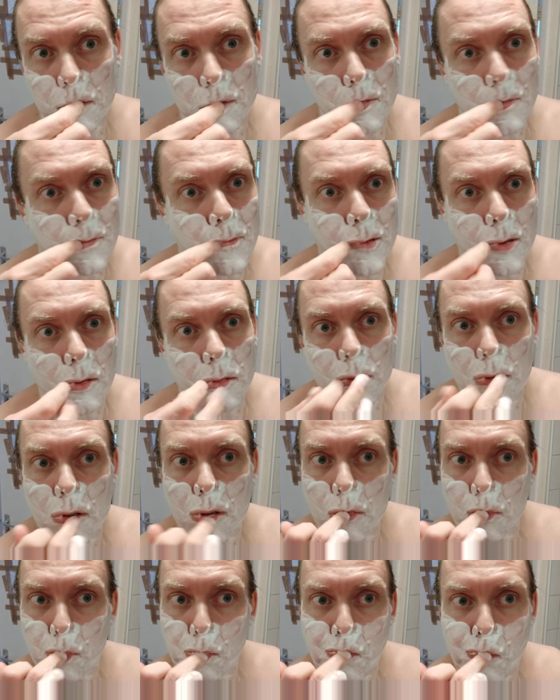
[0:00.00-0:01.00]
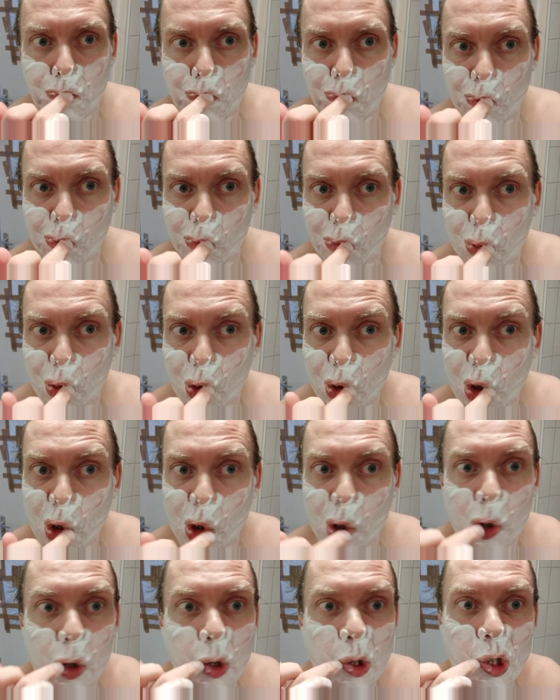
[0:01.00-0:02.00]
for
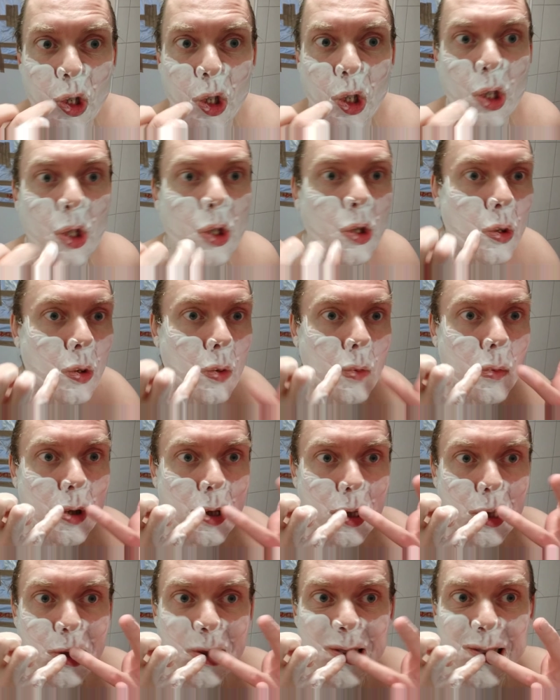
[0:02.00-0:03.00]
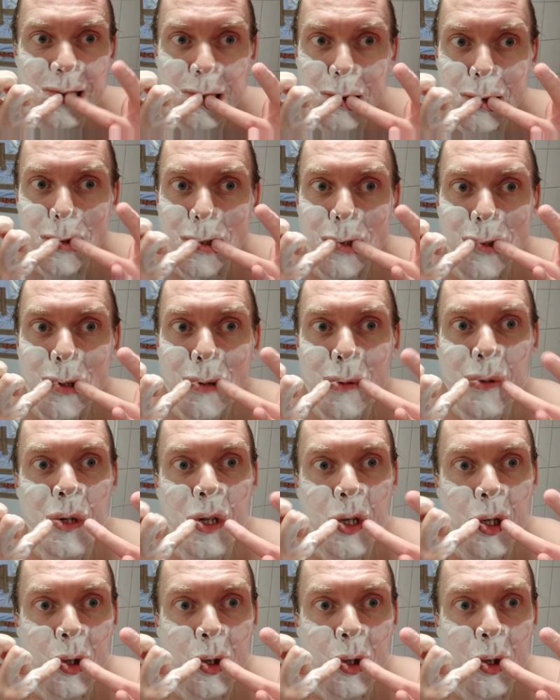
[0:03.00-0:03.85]
consumer than I am,